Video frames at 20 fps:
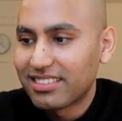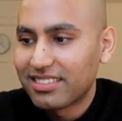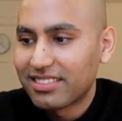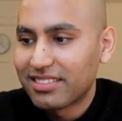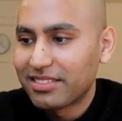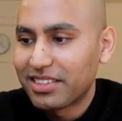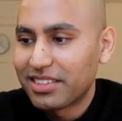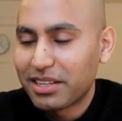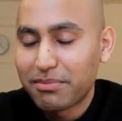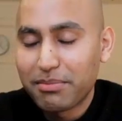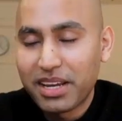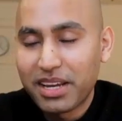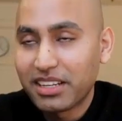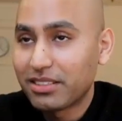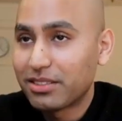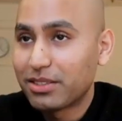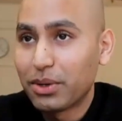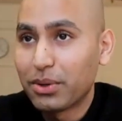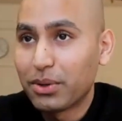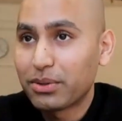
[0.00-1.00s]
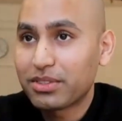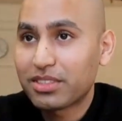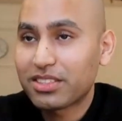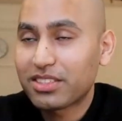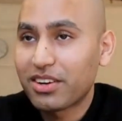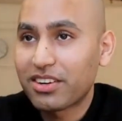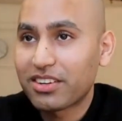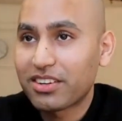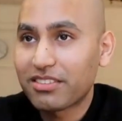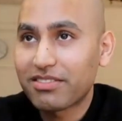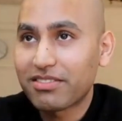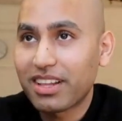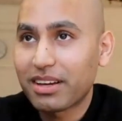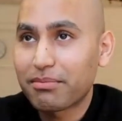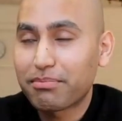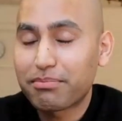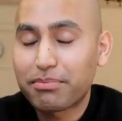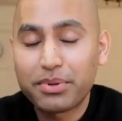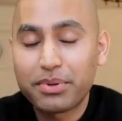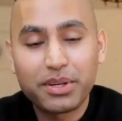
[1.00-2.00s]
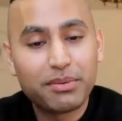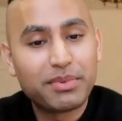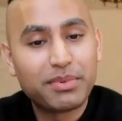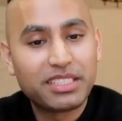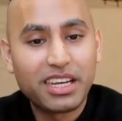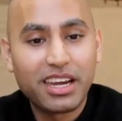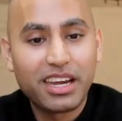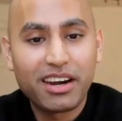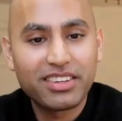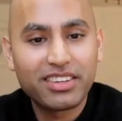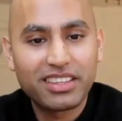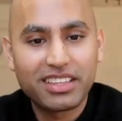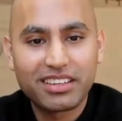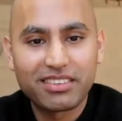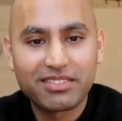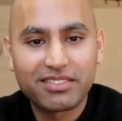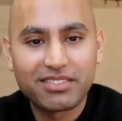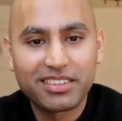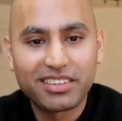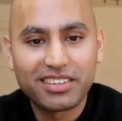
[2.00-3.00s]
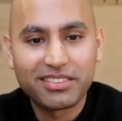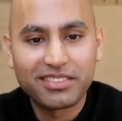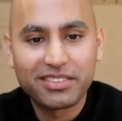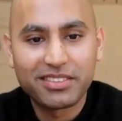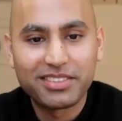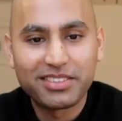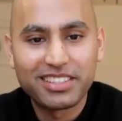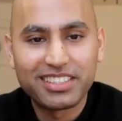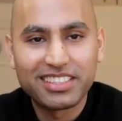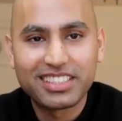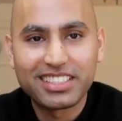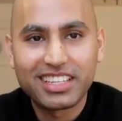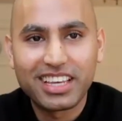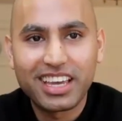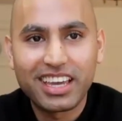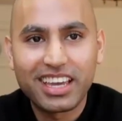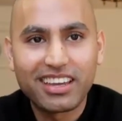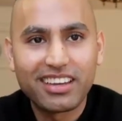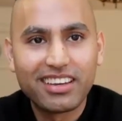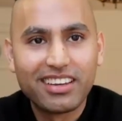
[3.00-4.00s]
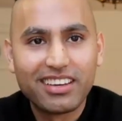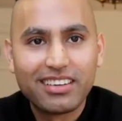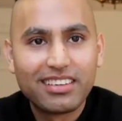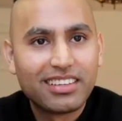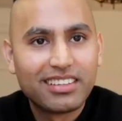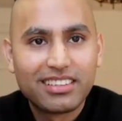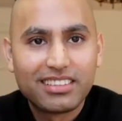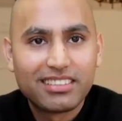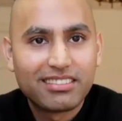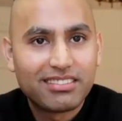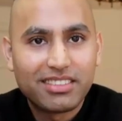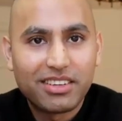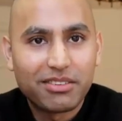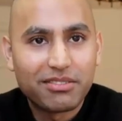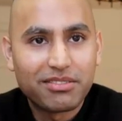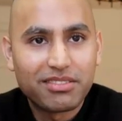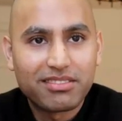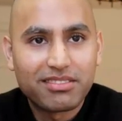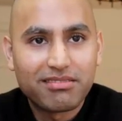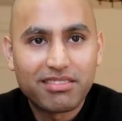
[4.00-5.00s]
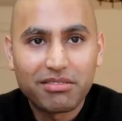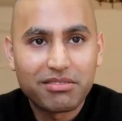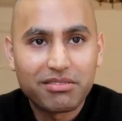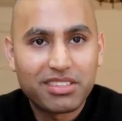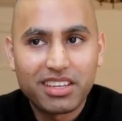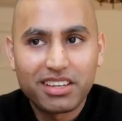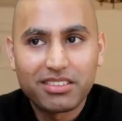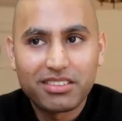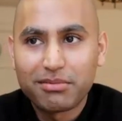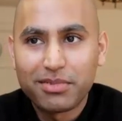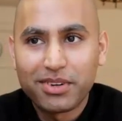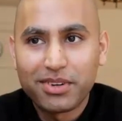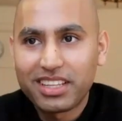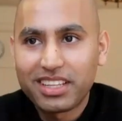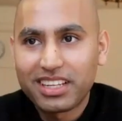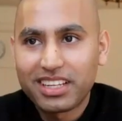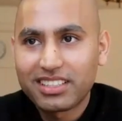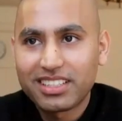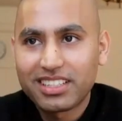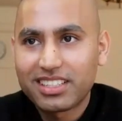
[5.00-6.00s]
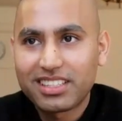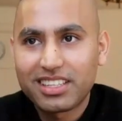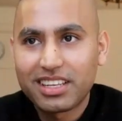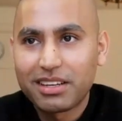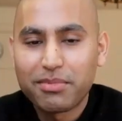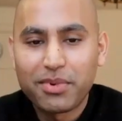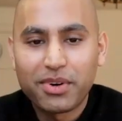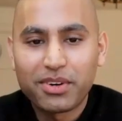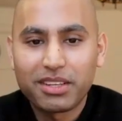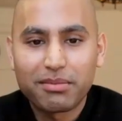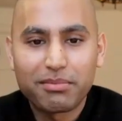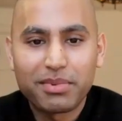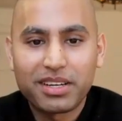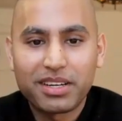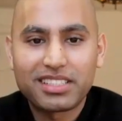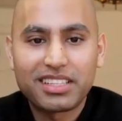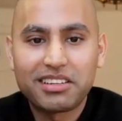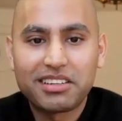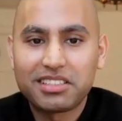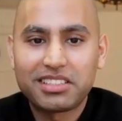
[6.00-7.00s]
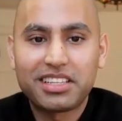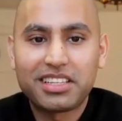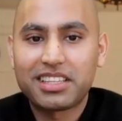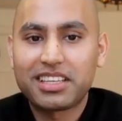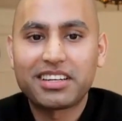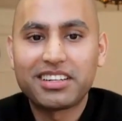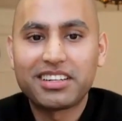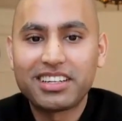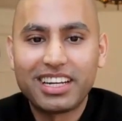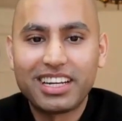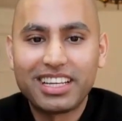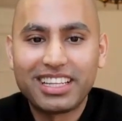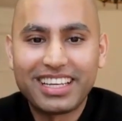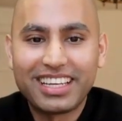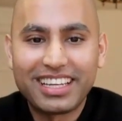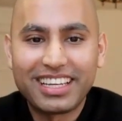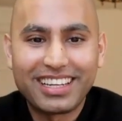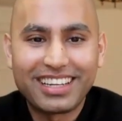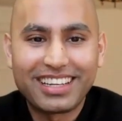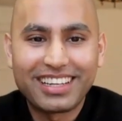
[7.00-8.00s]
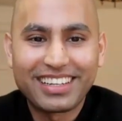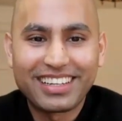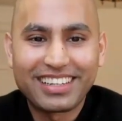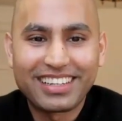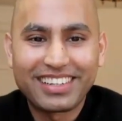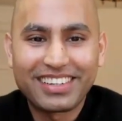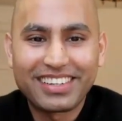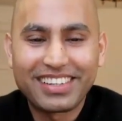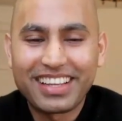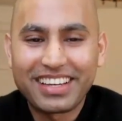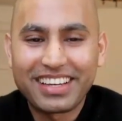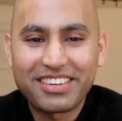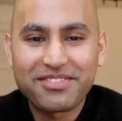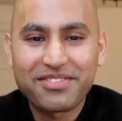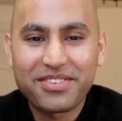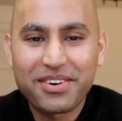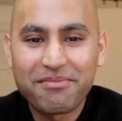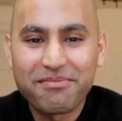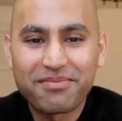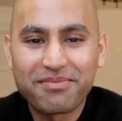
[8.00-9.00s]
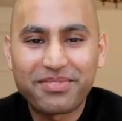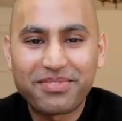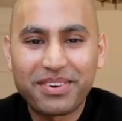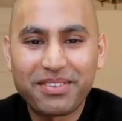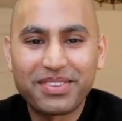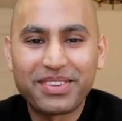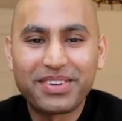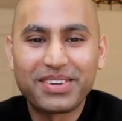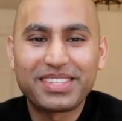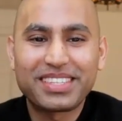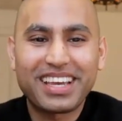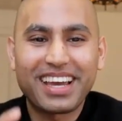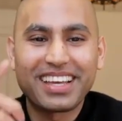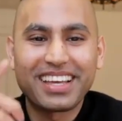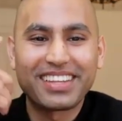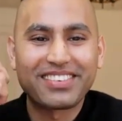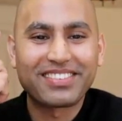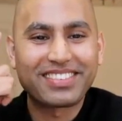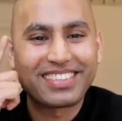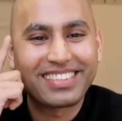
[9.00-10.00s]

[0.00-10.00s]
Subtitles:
made jokes out of like pretty much everything. We wouldn't say, don't say good morning, just say morning because there's nothing good in it. Like from those kind of